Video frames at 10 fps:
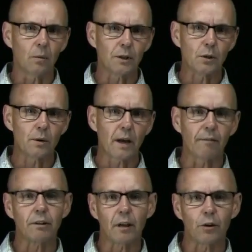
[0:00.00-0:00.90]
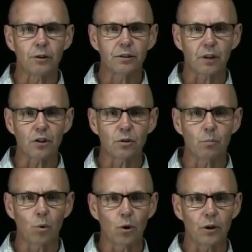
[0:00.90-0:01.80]
We do have another
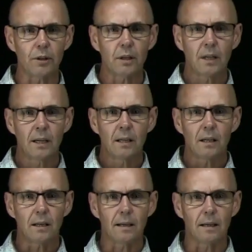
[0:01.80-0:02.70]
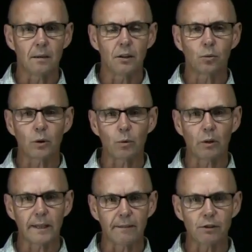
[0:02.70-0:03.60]
discussion board. This week we
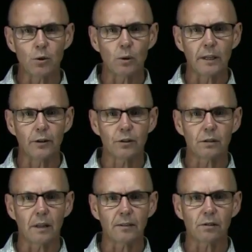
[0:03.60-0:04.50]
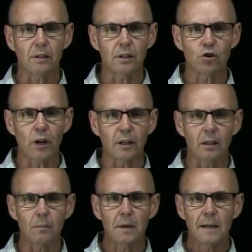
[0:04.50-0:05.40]
only have two leaders, Leslie and
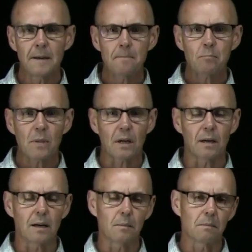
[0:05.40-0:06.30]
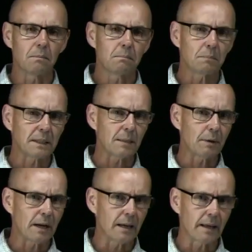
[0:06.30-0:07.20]
Jacob. But keep
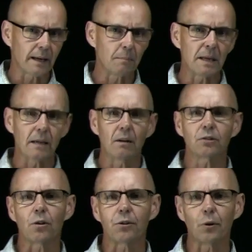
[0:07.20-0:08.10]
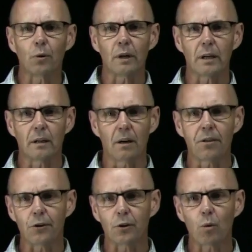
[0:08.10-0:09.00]
an eye on that. I may also throw a
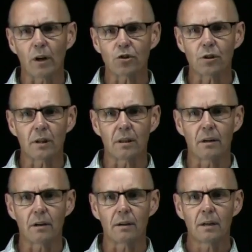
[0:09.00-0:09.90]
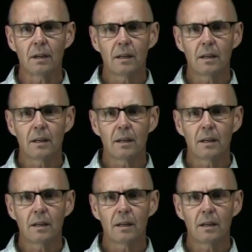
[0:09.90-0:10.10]
third question in there